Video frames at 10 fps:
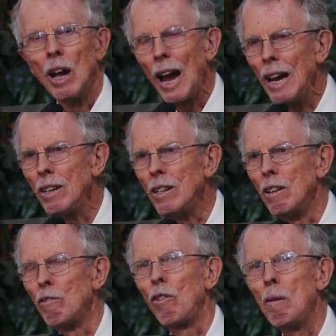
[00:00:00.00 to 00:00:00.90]
anti
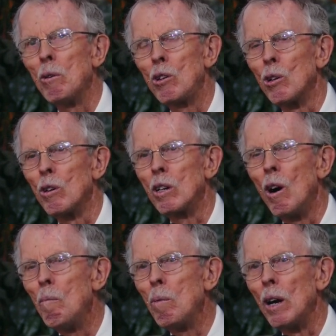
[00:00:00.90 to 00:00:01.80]
inflammatory
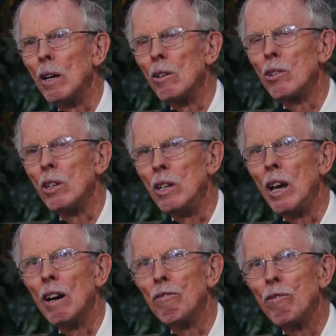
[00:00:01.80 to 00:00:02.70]
compounds in
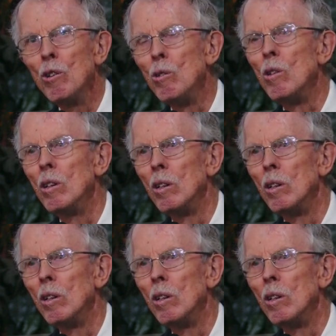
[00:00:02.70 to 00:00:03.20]
our food.